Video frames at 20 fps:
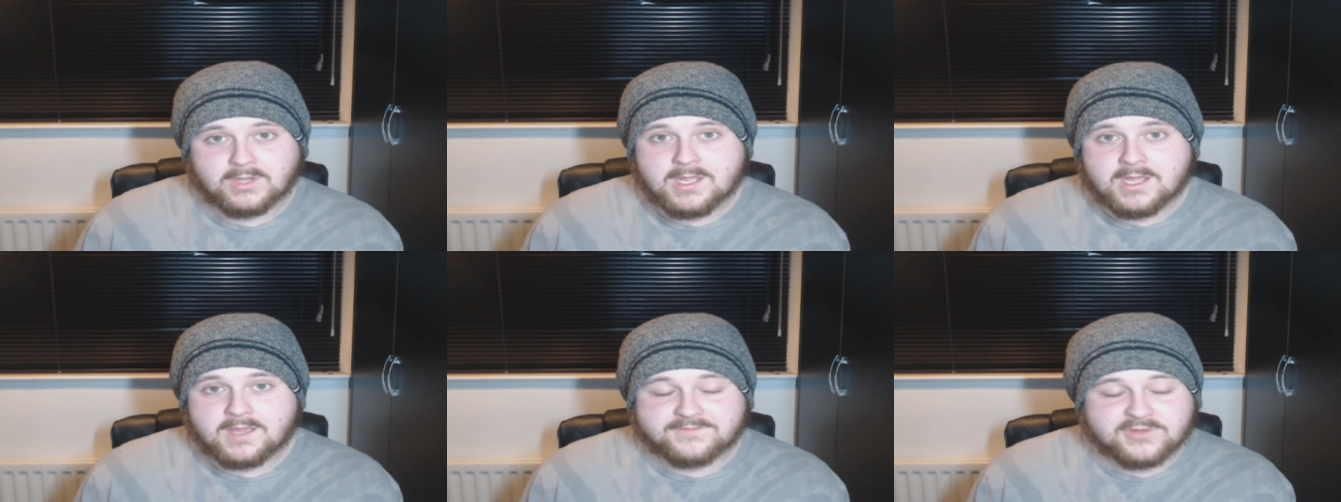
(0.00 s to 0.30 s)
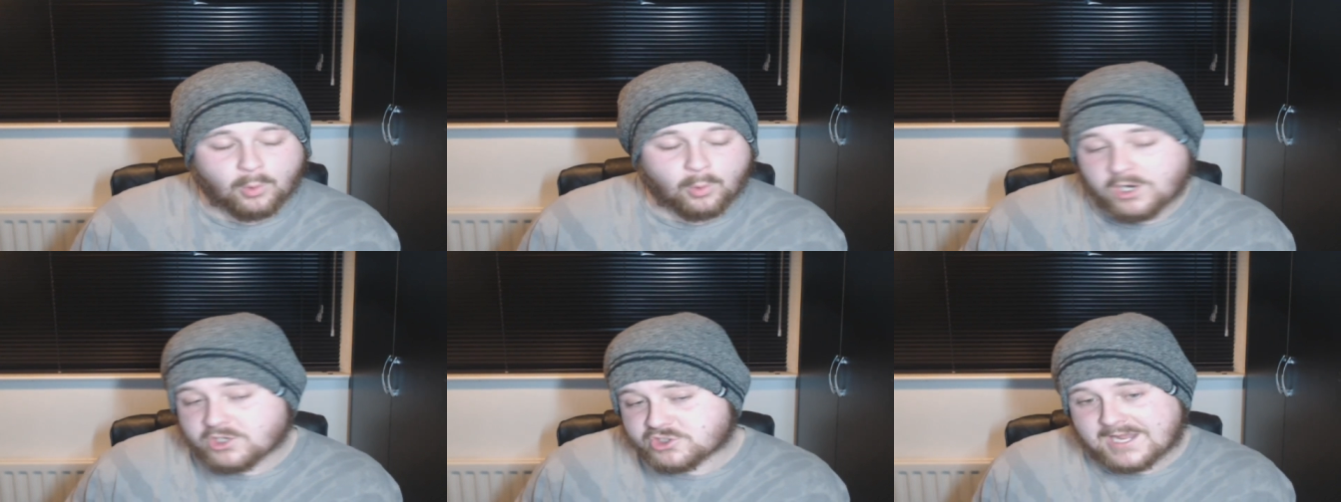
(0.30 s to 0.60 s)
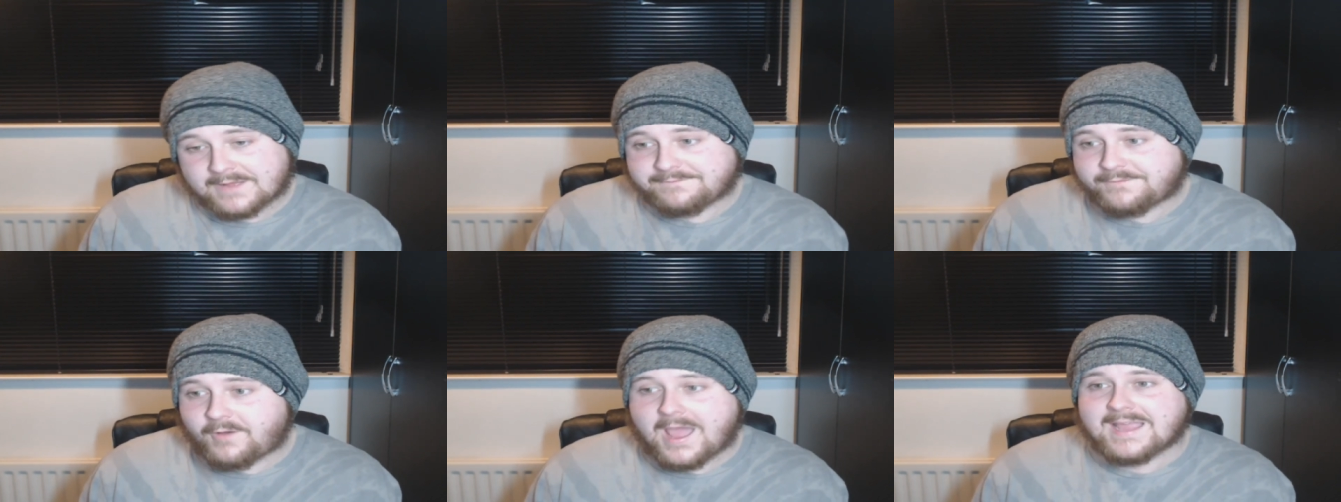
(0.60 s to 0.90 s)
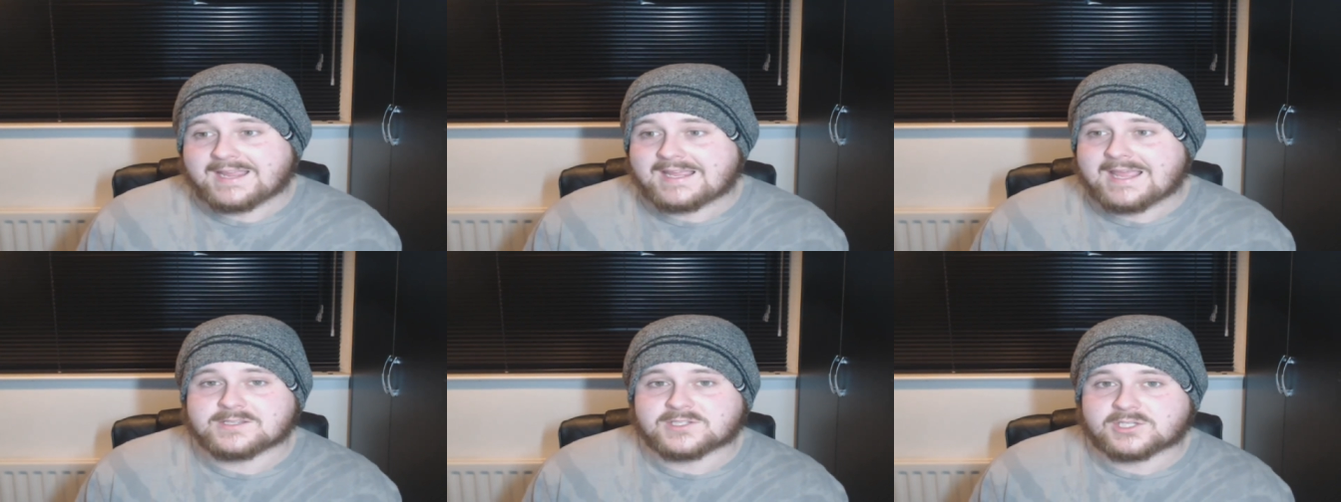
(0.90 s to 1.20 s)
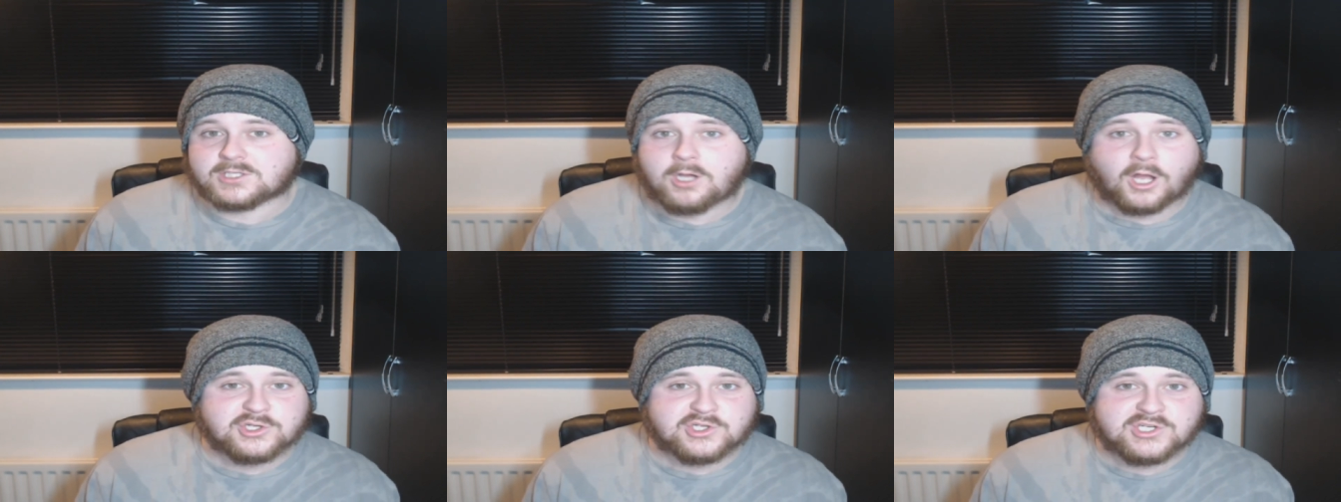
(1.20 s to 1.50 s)
If you watch that fight again,
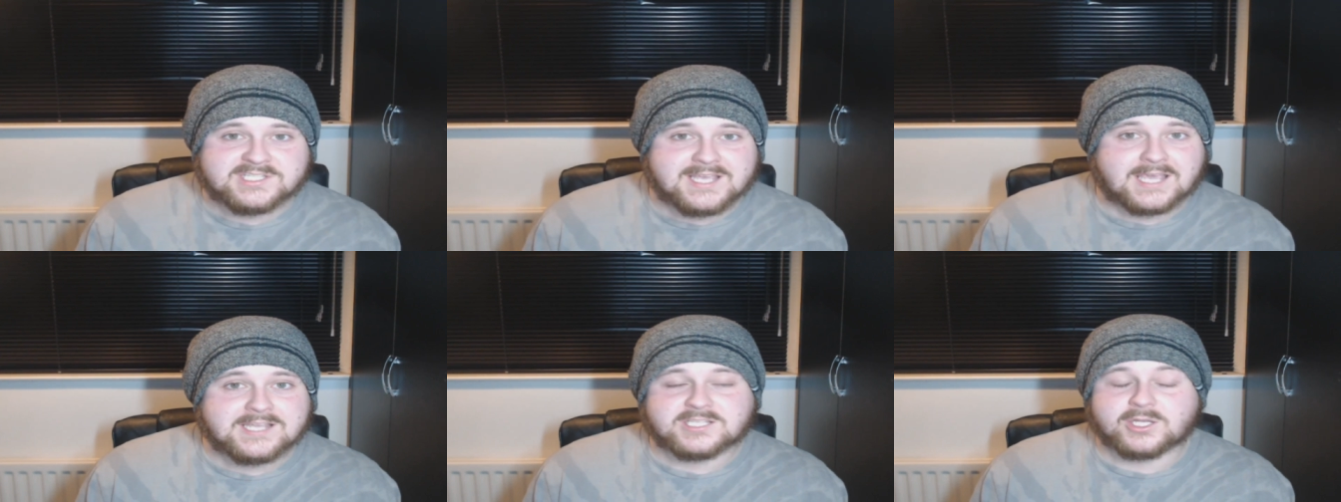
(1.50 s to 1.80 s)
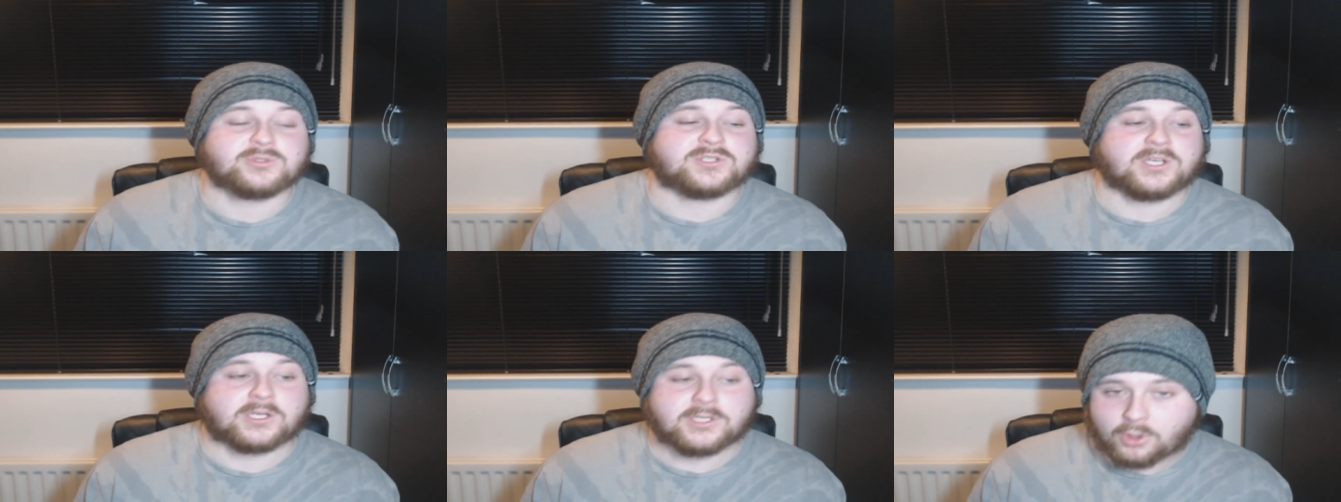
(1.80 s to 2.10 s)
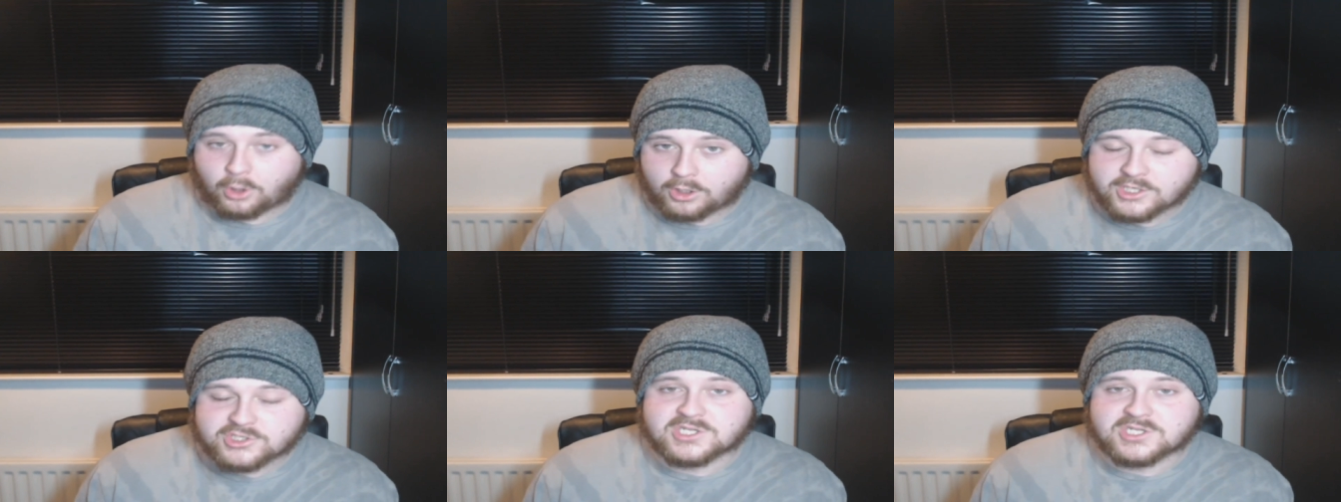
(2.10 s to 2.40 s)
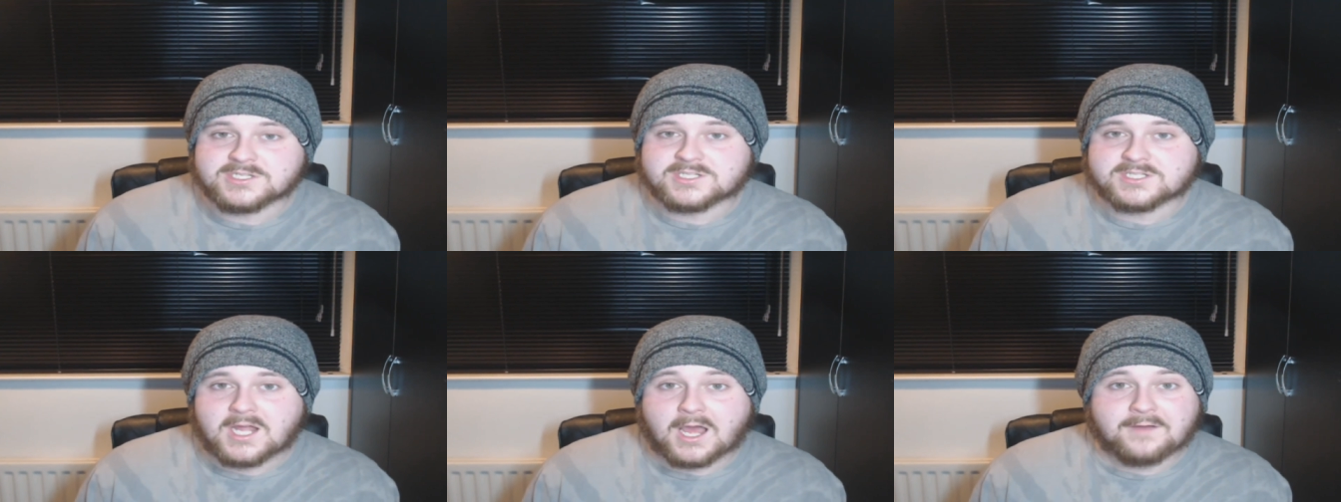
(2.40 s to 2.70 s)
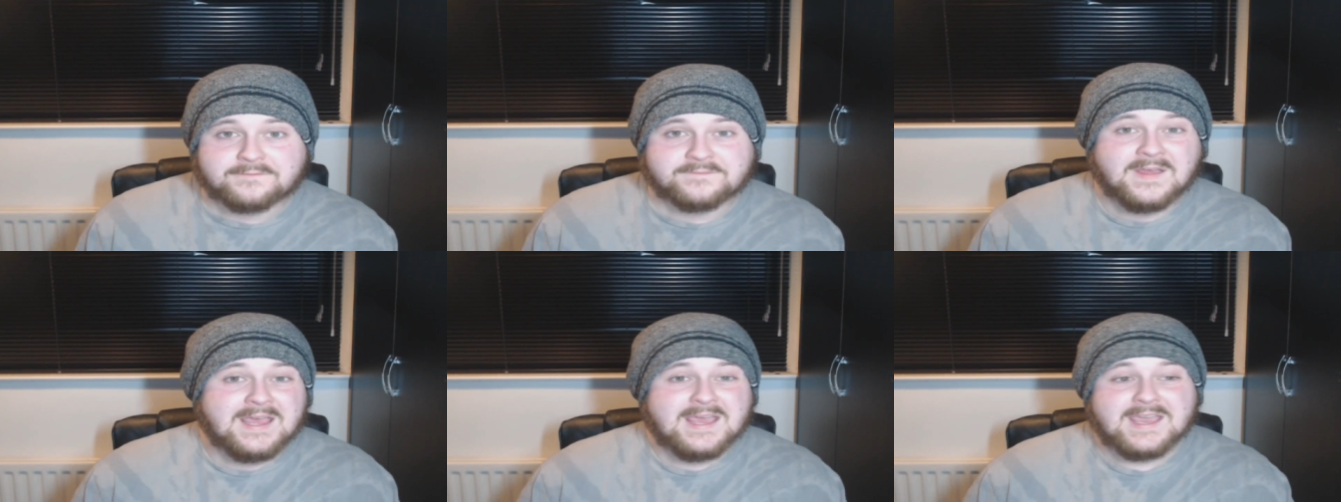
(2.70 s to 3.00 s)
Takashi Sato's acknowledging
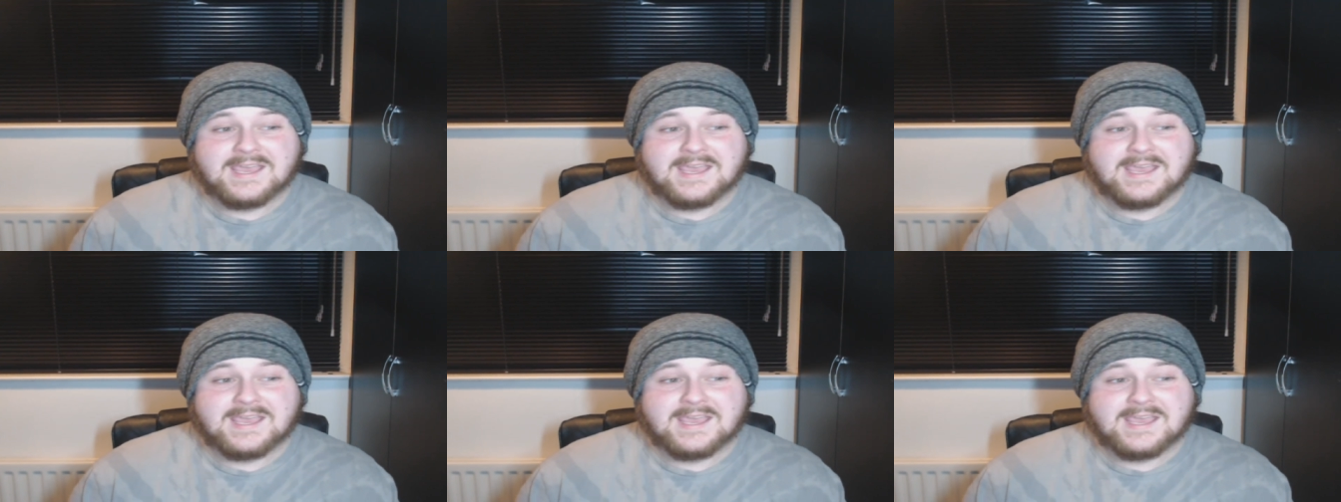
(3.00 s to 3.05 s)
stuff.